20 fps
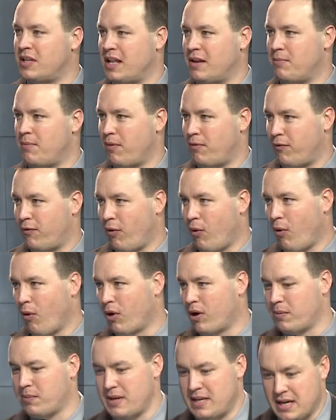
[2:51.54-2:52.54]
than
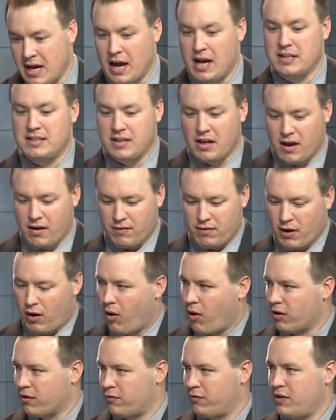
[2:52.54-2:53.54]
before because of the
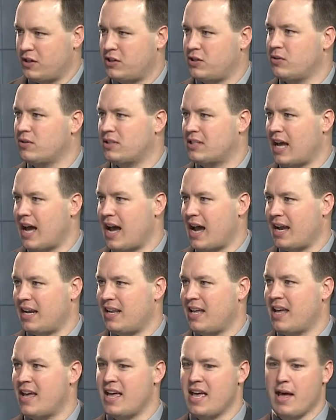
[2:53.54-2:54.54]
artificial
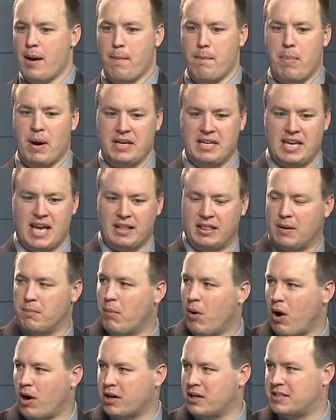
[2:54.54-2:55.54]
side, but yet the
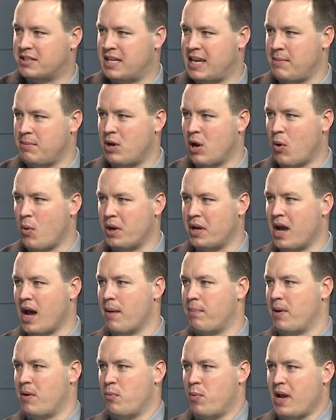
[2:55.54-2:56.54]
markets keep going
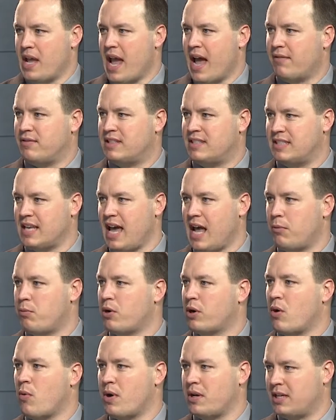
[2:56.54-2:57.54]
up, and we have said
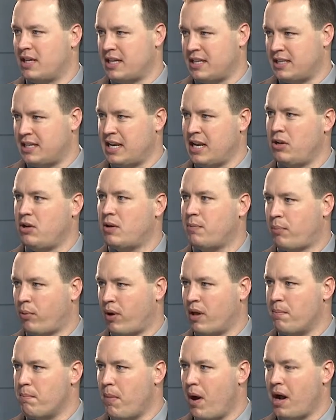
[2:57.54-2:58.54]
we're going to continue to
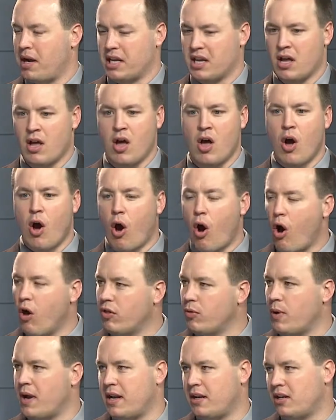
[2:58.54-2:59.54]
print money all
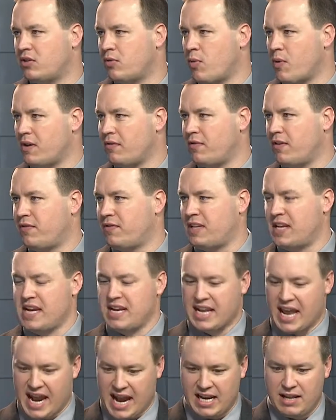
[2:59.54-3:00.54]
the way into
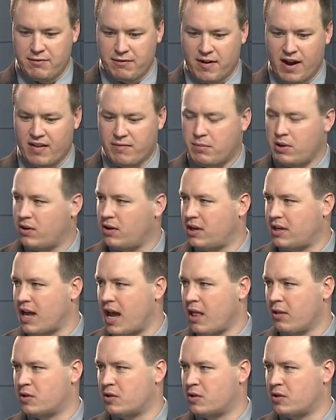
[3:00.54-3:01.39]
2015, $85 billion